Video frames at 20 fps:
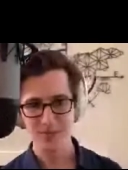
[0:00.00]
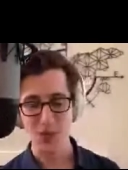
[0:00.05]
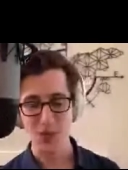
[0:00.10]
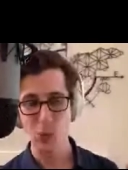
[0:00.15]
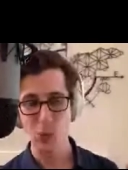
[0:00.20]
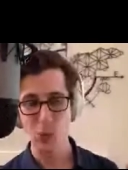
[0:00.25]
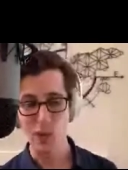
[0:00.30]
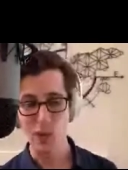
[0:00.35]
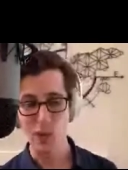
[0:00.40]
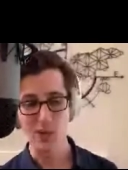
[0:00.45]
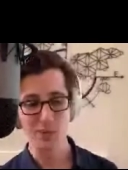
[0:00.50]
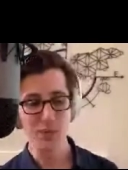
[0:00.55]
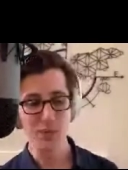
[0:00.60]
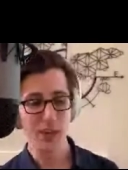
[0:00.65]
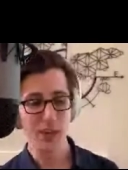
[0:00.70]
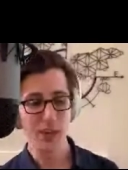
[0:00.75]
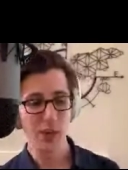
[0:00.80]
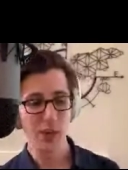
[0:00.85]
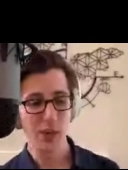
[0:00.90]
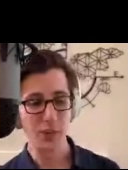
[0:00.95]
Well,
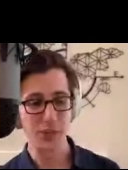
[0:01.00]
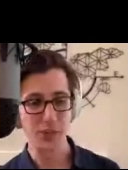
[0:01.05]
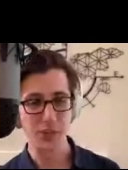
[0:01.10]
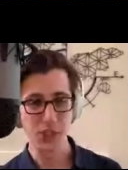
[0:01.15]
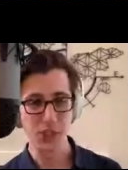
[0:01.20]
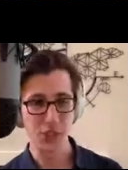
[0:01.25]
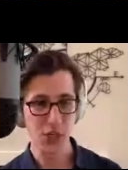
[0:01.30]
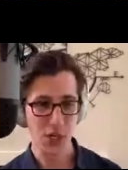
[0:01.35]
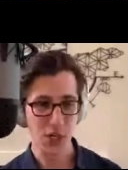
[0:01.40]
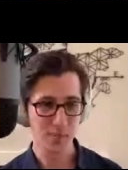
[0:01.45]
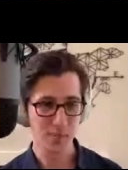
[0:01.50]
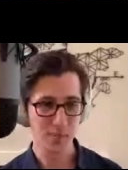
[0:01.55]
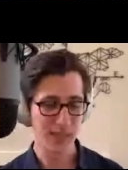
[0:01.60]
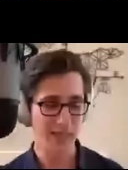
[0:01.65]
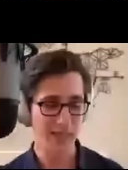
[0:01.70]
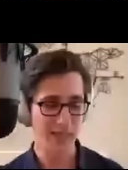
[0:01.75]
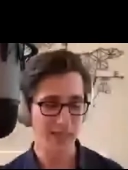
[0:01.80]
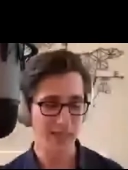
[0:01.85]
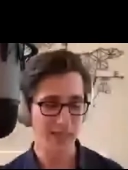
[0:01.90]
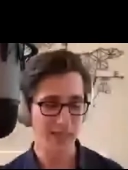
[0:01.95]
with C#,
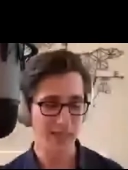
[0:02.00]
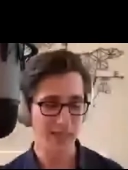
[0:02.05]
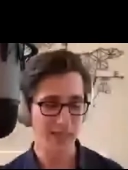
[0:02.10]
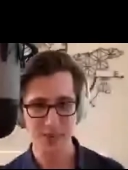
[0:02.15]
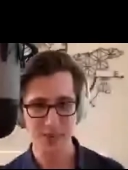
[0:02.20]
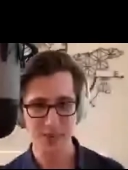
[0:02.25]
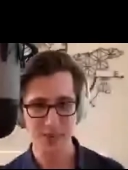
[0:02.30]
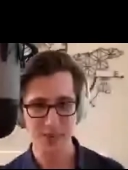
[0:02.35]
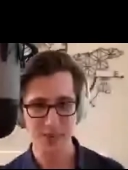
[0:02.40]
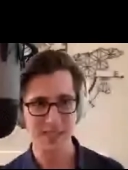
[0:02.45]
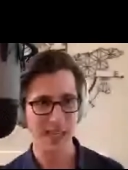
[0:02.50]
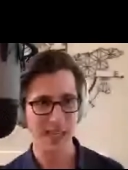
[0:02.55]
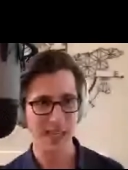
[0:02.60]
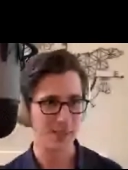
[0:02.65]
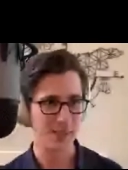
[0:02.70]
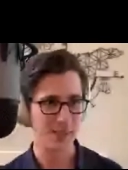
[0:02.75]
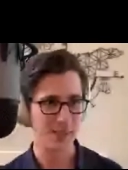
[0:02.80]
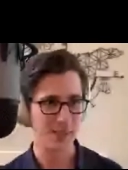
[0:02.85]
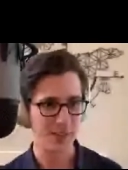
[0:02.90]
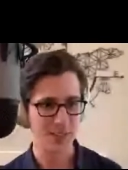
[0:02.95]
again, because everything's
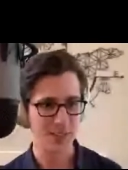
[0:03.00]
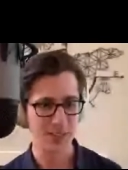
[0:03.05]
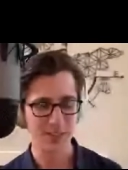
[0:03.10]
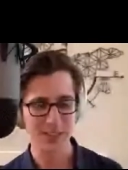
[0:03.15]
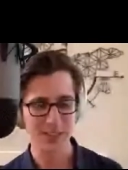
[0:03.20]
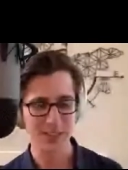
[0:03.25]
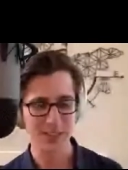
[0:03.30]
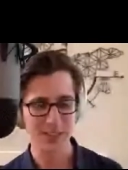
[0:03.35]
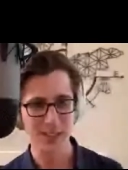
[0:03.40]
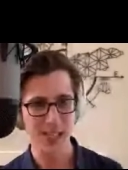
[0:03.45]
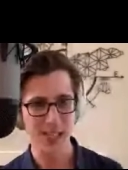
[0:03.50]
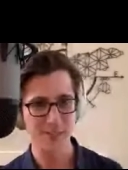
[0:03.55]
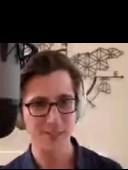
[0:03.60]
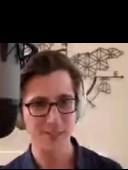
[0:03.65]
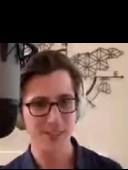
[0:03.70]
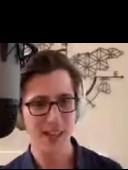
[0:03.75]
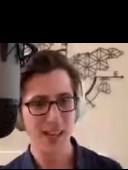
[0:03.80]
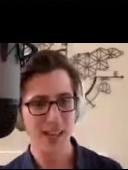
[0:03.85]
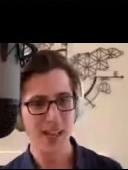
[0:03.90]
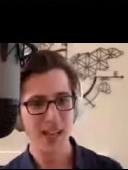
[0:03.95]
typed out, it's all type
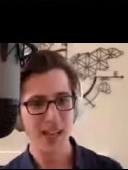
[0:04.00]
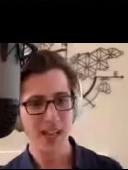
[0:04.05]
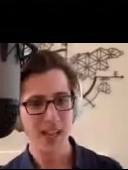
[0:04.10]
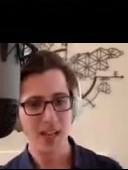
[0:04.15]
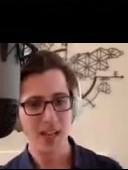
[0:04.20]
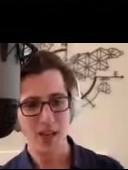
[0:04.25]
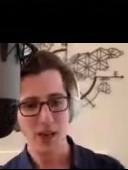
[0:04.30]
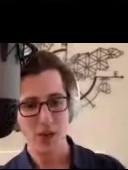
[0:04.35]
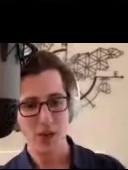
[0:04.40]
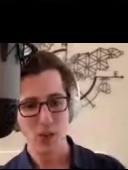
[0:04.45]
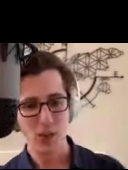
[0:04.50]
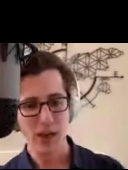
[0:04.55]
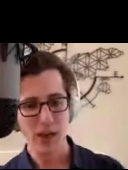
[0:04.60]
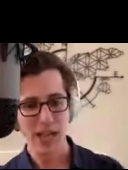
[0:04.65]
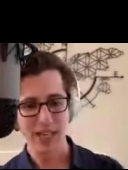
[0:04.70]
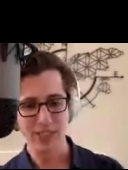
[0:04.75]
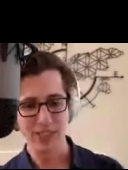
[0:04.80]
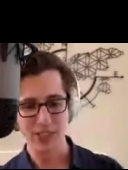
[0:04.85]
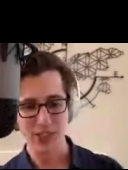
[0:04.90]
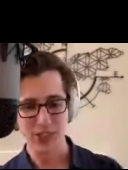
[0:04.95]
safe,
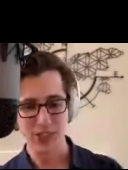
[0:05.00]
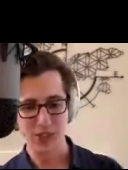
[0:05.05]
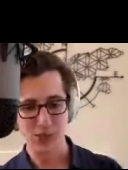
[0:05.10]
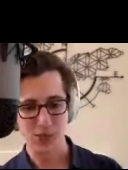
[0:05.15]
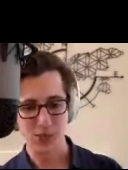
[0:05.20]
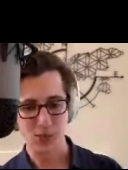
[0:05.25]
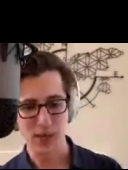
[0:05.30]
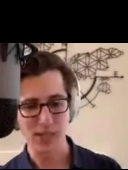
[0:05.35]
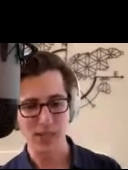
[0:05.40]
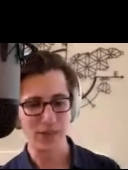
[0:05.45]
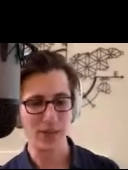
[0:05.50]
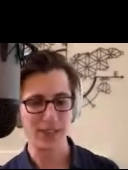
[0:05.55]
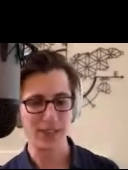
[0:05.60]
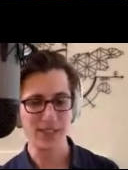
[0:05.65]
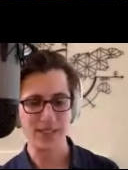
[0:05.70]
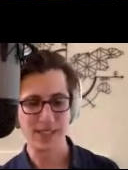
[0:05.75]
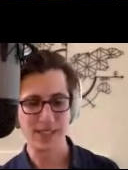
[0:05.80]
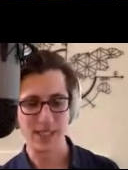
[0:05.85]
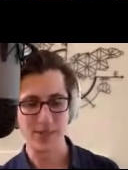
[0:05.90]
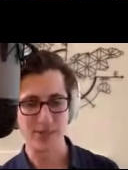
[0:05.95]
I can just right click
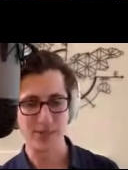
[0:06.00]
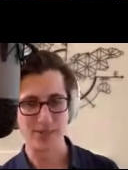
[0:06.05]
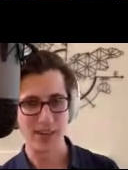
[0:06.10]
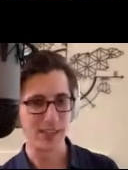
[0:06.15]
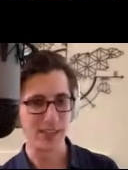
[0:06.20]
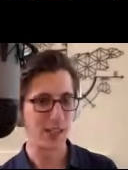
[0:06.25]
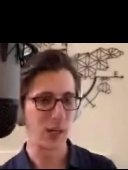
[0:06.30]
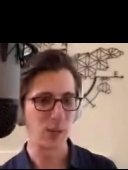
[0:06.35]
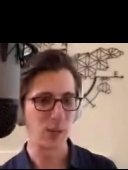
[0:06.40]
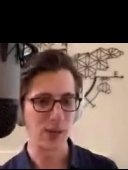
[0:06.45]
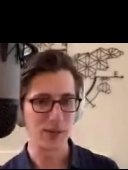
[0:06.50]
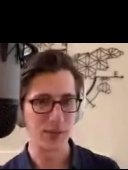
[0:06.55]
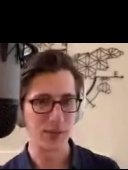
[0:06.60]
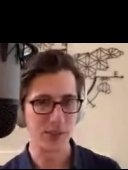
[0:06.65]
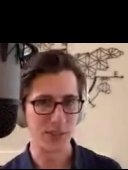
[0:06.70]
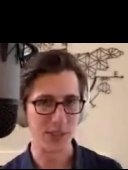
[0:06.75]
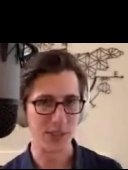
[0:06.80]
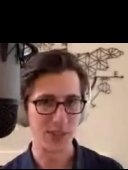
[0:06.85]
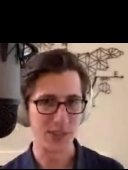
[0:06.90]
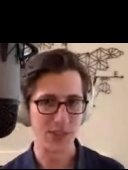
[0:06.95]
and say find all
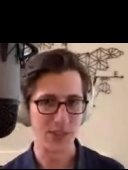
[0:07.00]
references.